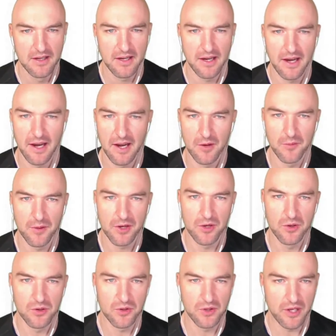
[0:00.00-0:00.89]
and we
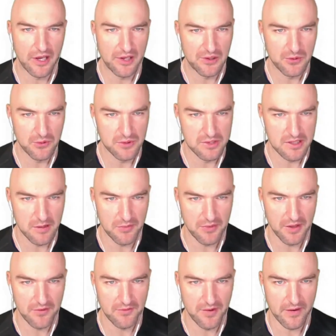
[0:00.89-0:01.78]
can do
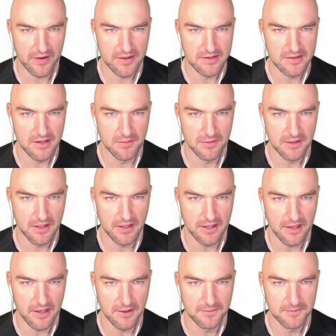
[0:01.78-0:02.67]
something very similar
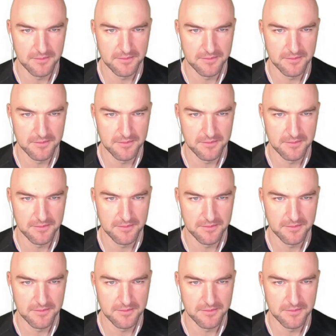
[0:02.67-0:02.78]
here.